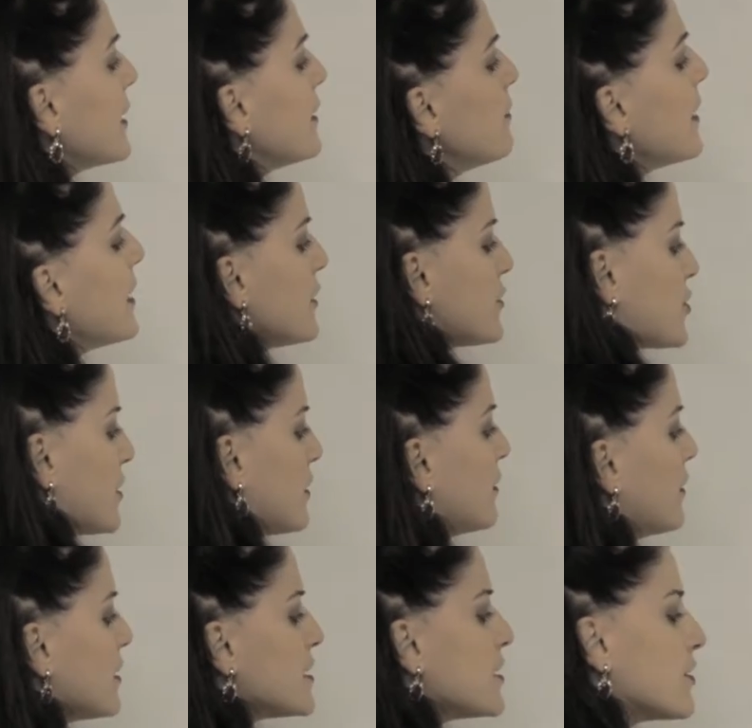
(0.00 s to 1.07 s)
can imagine,
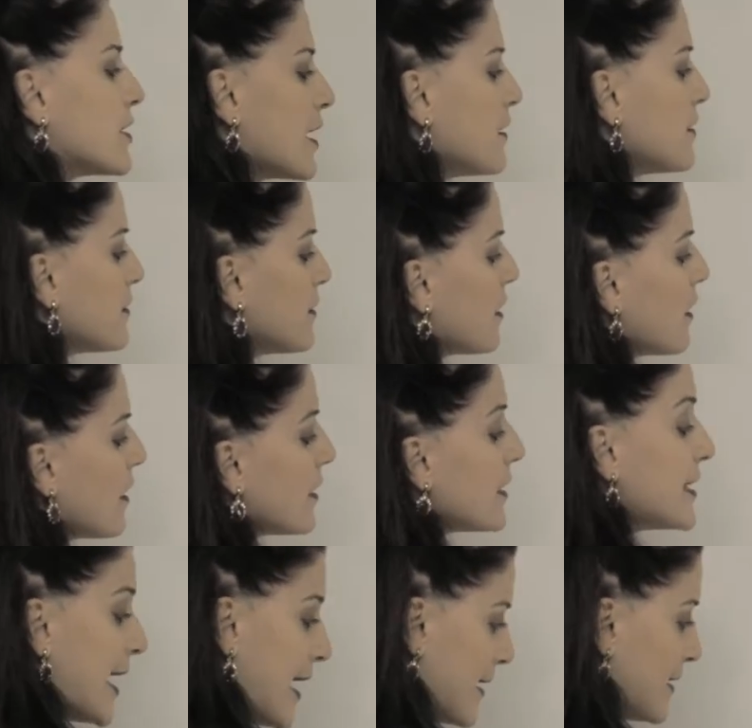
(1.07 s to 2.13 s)
as you can
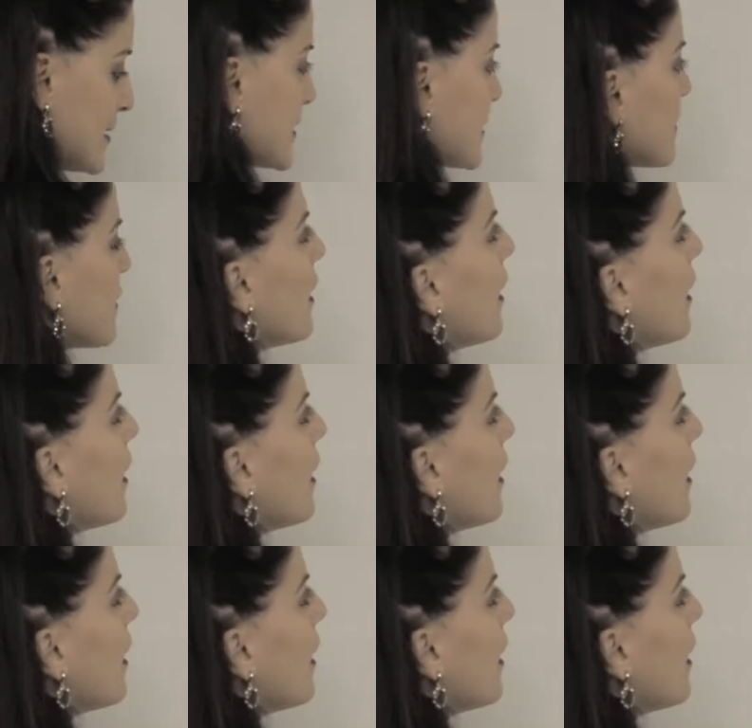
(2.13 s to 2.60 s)
guess,